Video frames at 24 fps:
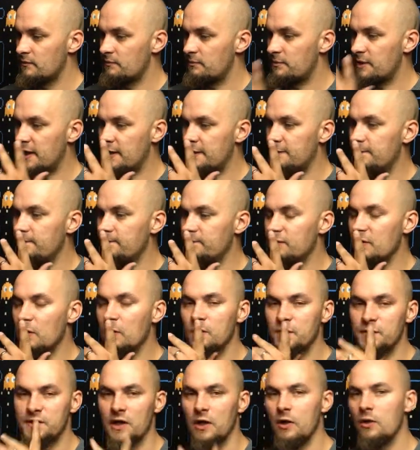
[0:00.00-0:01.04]
But
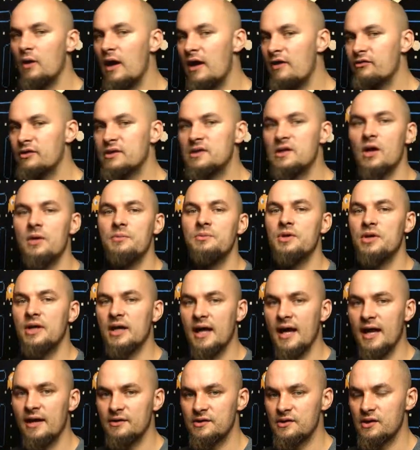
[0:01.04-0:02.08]
also, every time you get
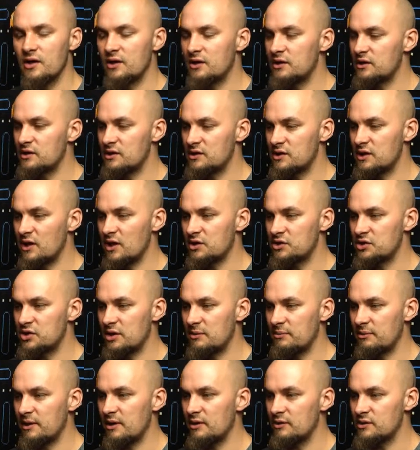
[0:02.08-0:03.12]
outside of your
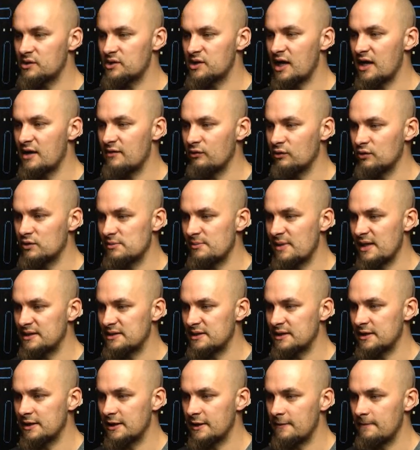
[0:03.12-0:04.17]
starship, it'll save
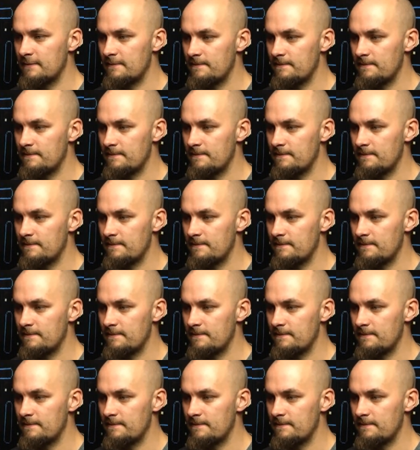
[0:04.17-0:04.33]
automatically.